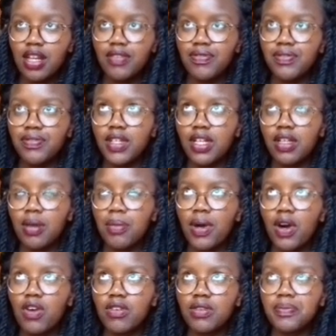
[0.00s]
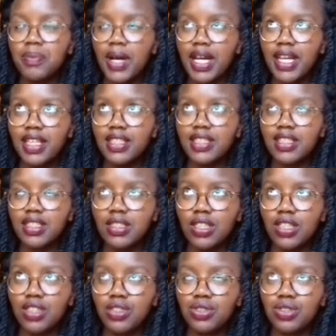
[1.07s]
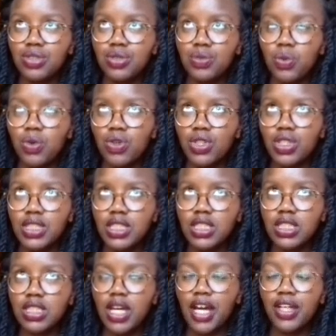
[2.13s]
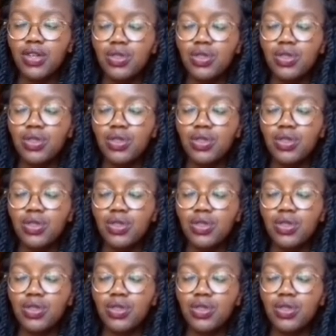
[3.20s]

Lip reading: Then the number of packets that I used was,